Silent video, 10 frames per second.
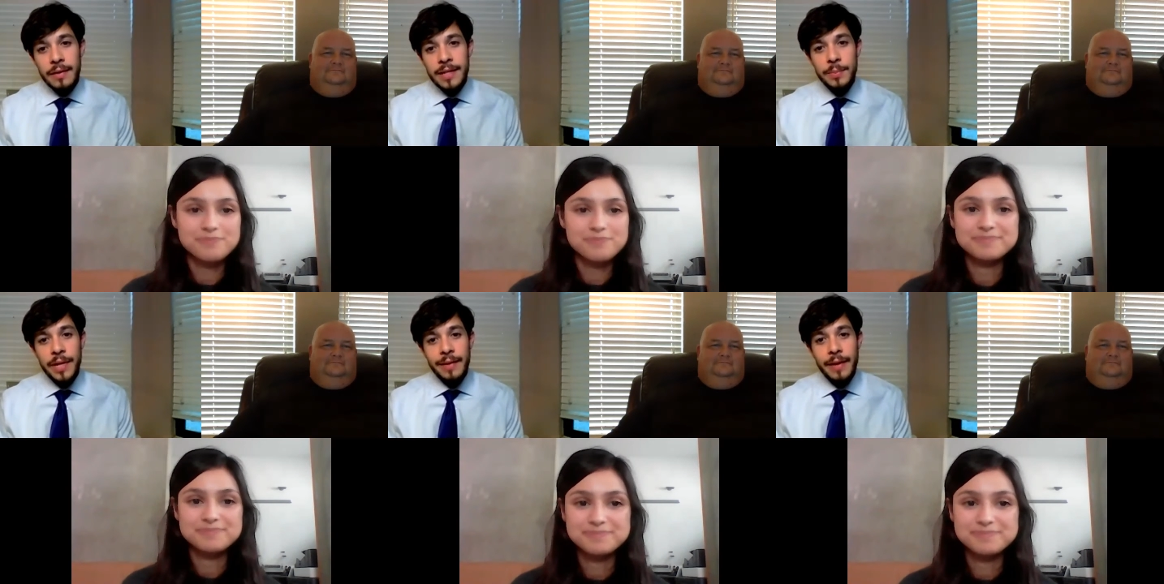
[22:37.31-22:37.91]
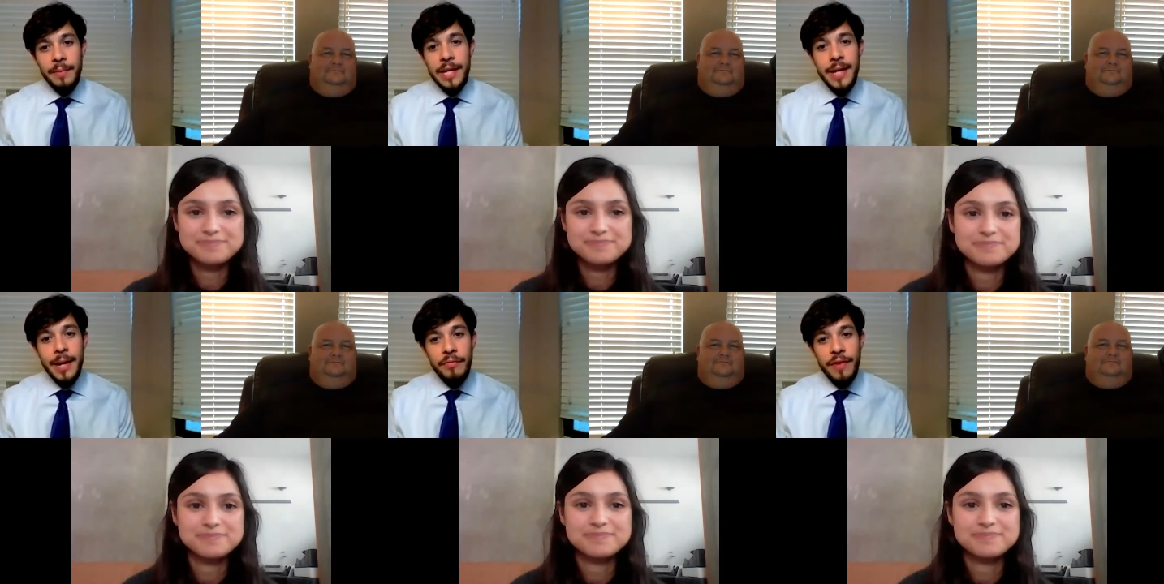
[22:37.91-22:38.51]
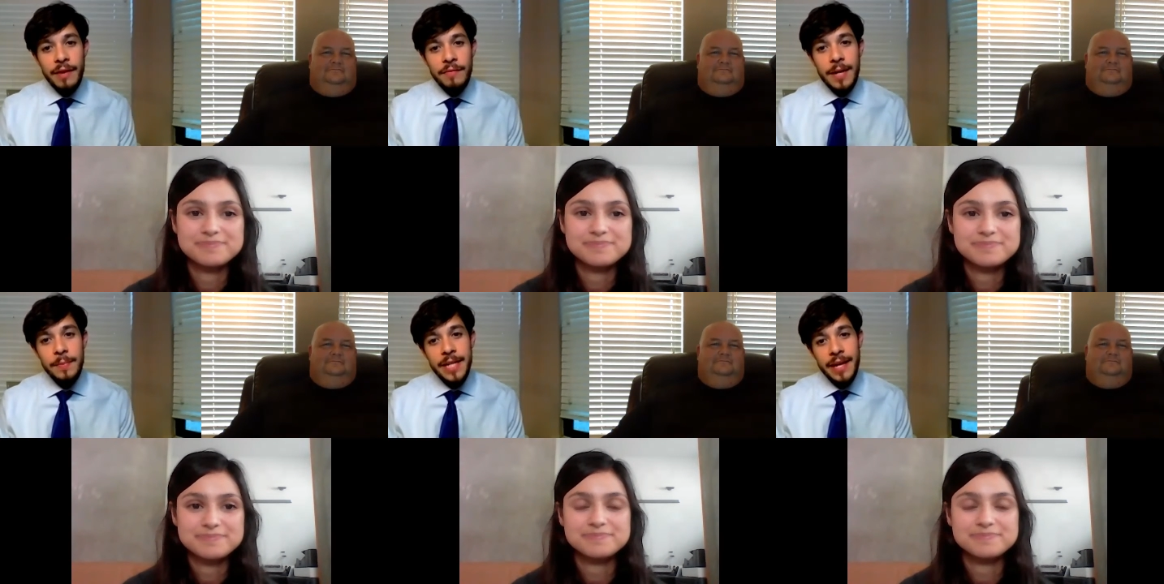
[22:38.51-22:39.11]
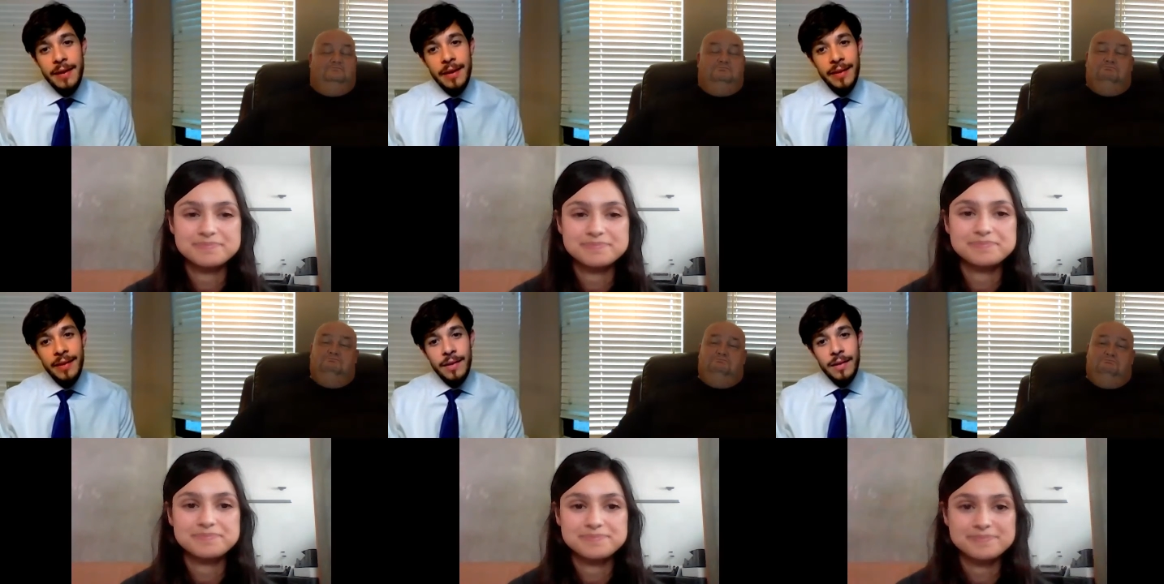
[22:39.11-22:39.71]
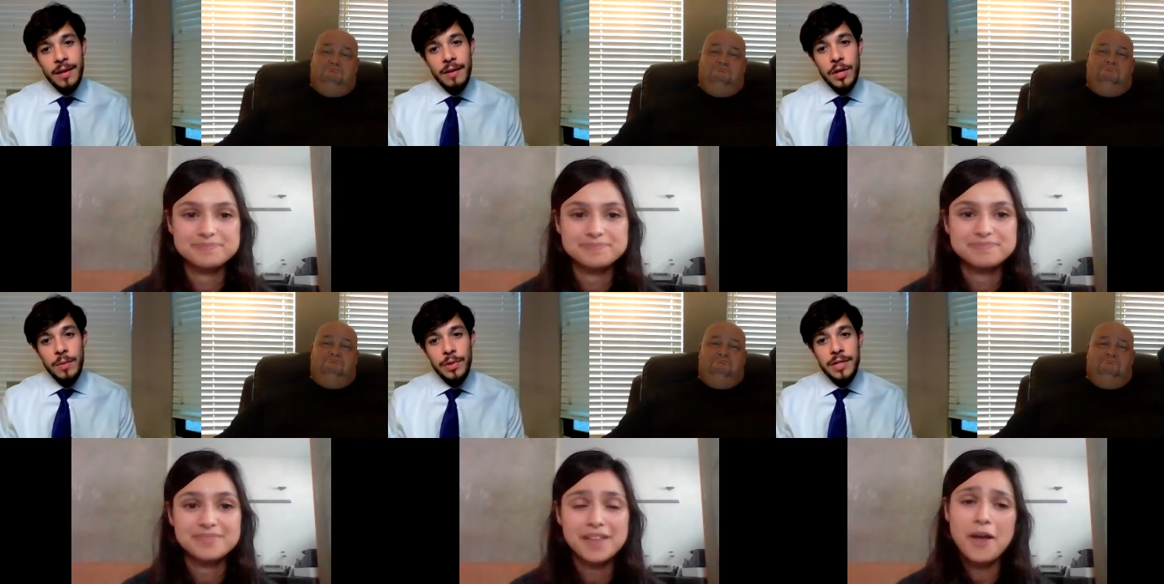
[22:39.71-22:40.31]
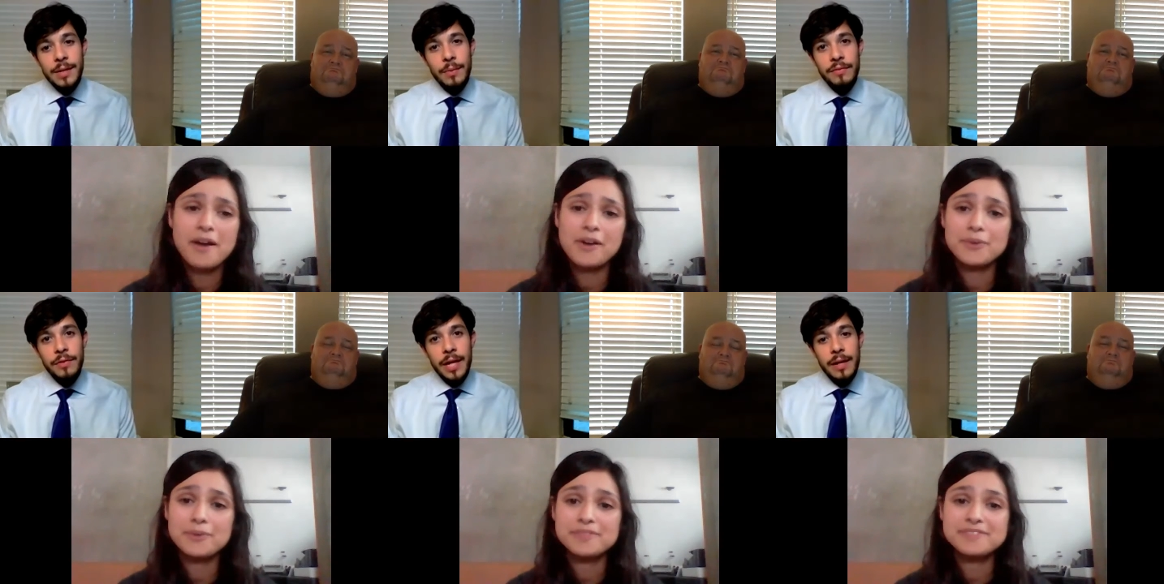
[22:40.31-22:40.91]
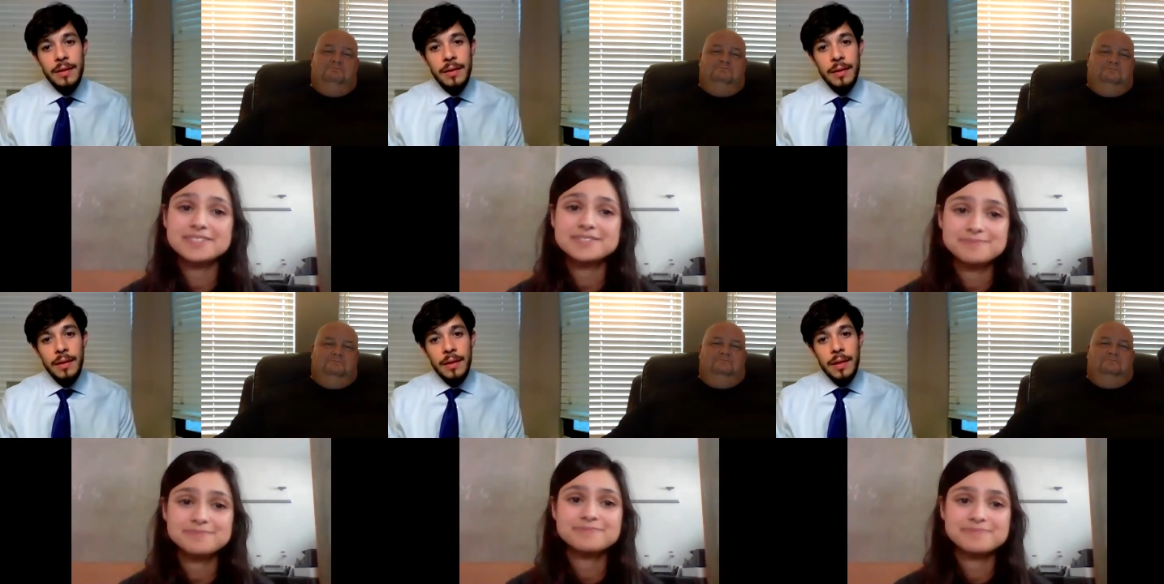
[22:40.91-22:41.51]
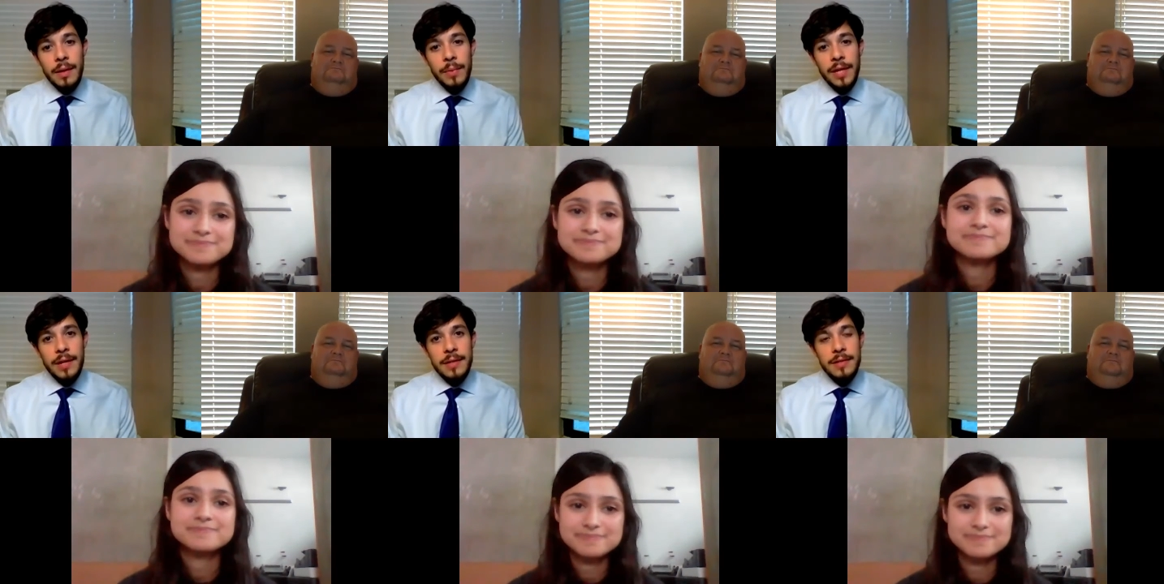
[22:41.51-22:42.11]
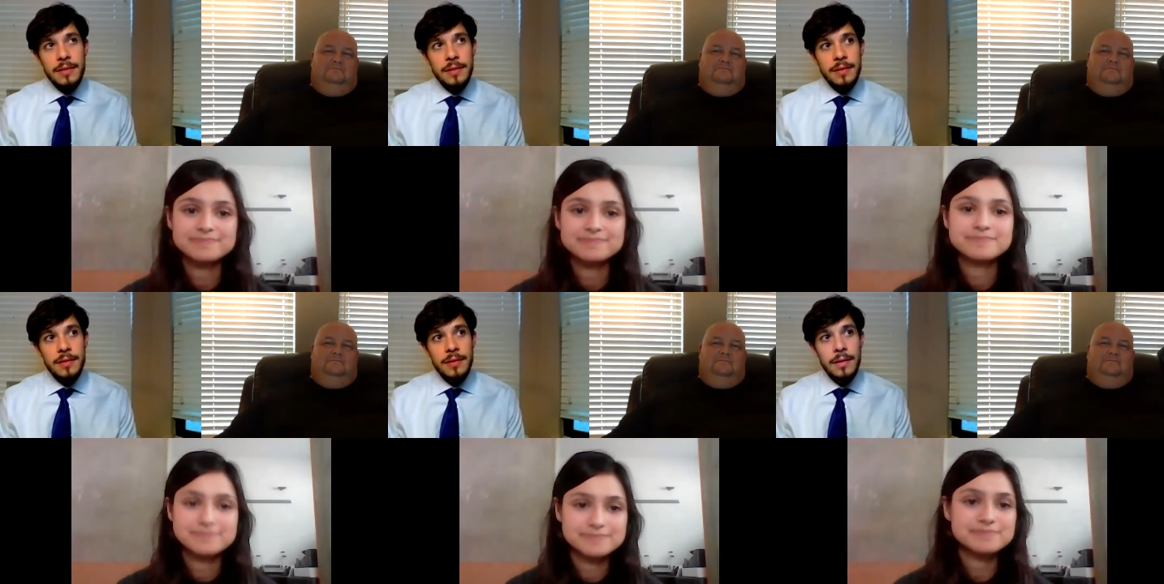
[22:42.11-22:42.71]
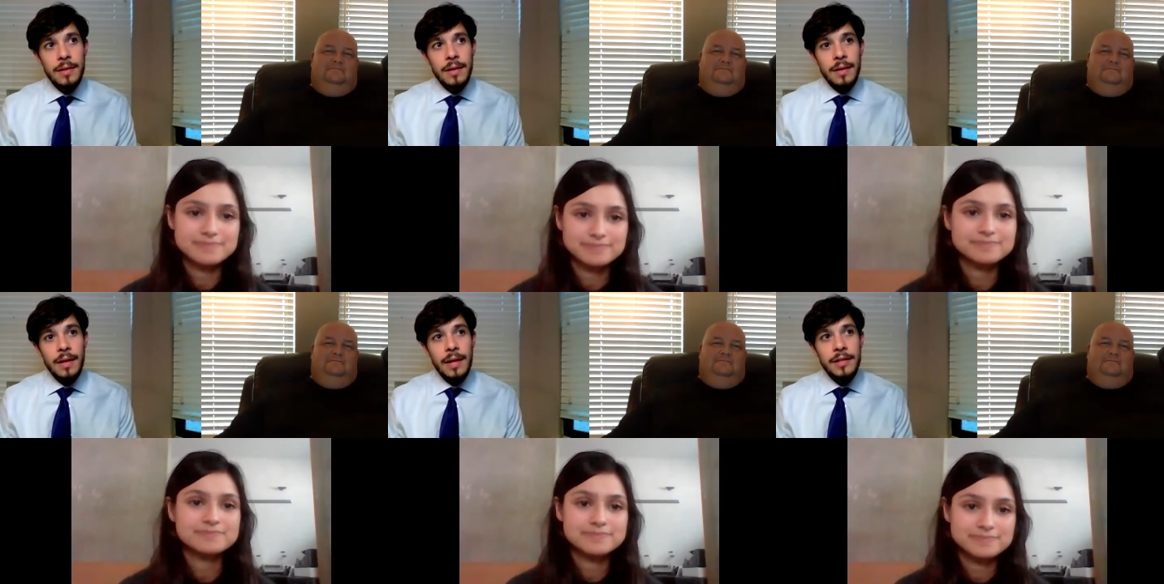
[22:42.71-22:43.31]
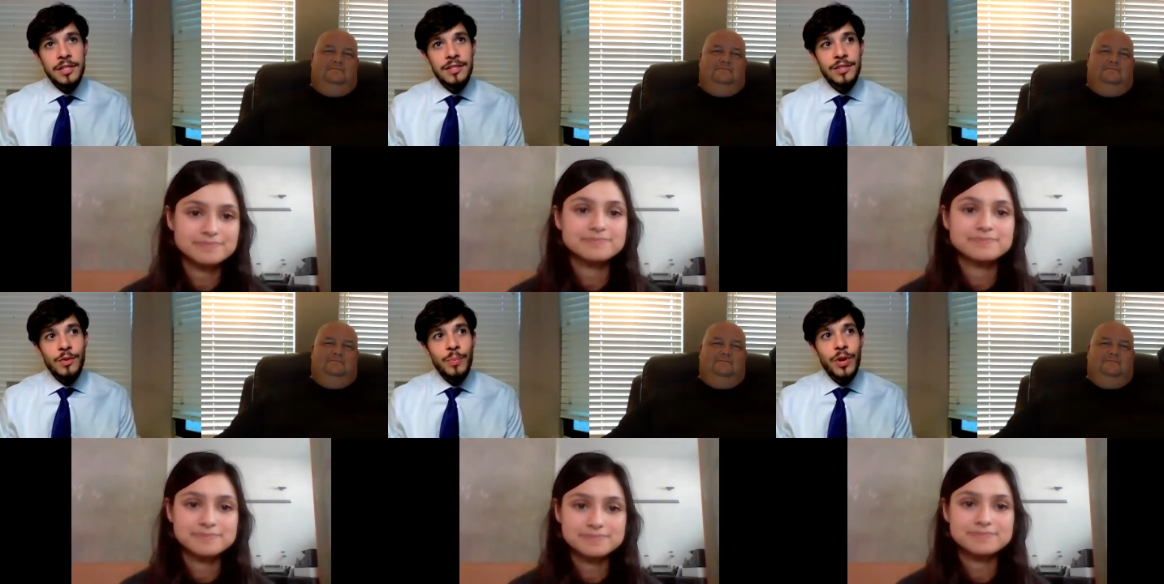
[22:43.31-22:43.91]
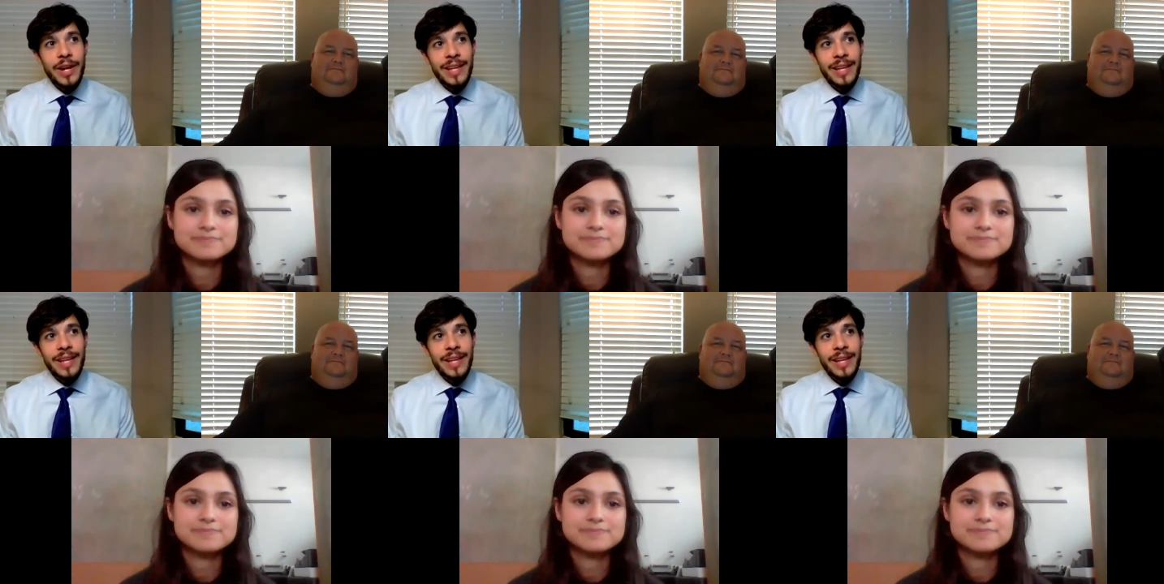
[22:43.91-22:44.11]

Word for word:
Speaker 1: It's probably like my top five, top ten of all the books that we've read because it's just so important.